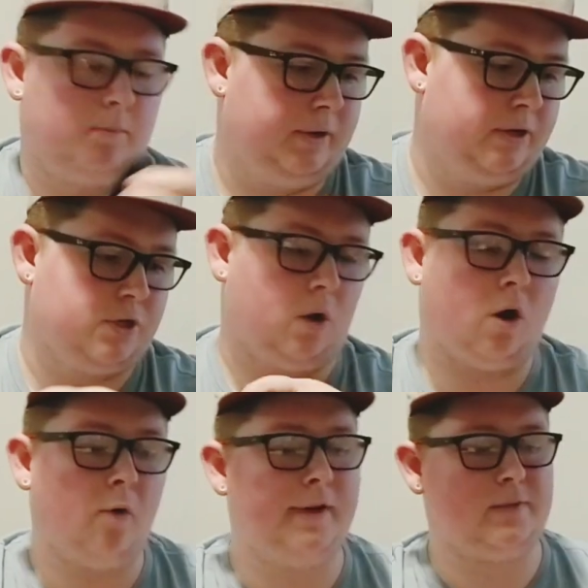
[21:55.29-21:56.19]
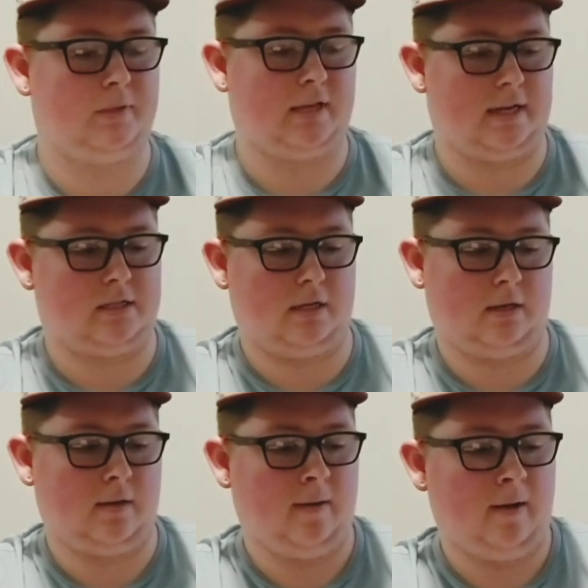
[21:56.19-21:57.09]
but you should always be
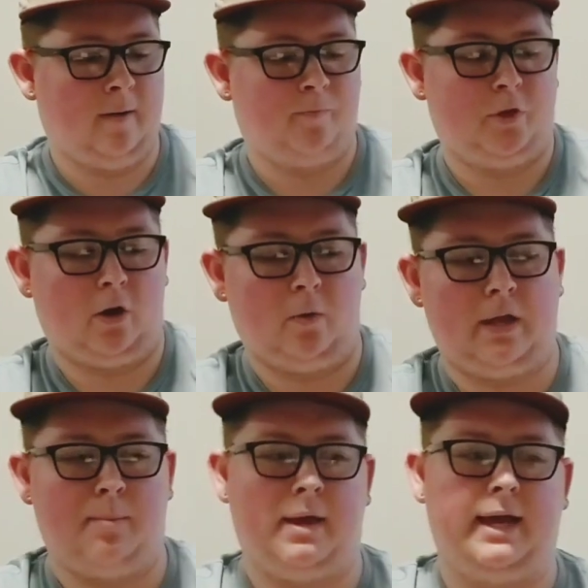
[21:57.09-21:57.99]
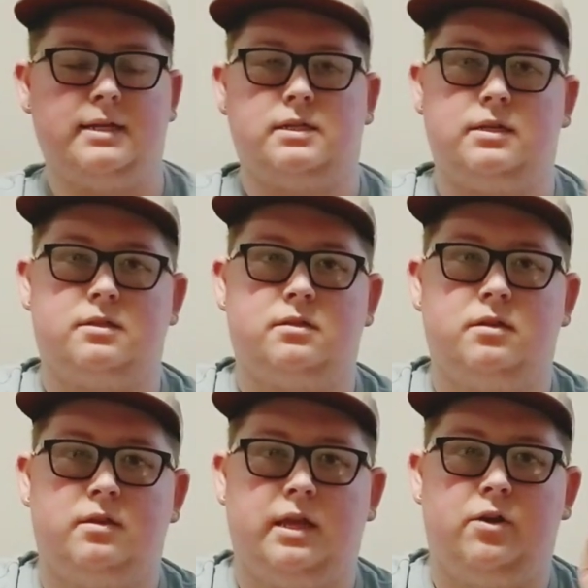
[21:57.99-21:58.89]
testing your OEM magazines
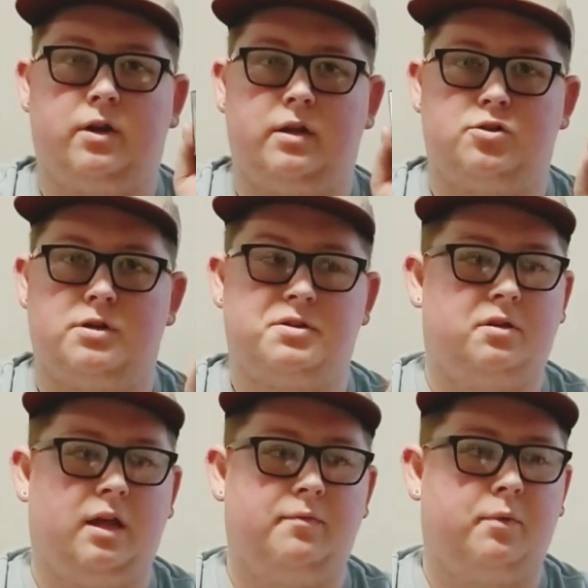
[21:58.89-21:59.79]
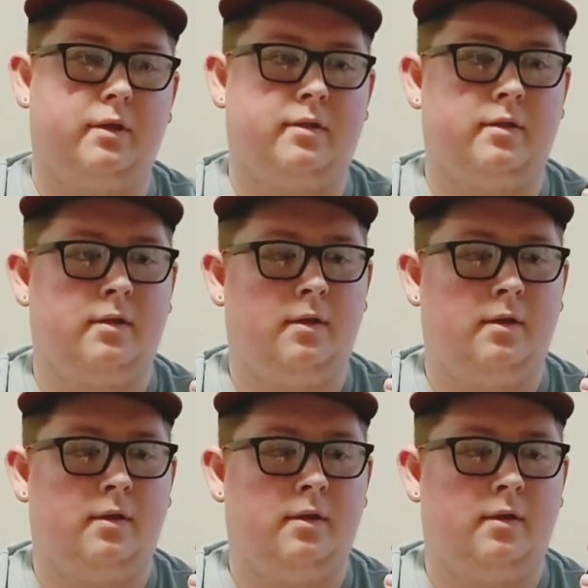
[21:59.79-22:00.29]
that you're going to trust your life with.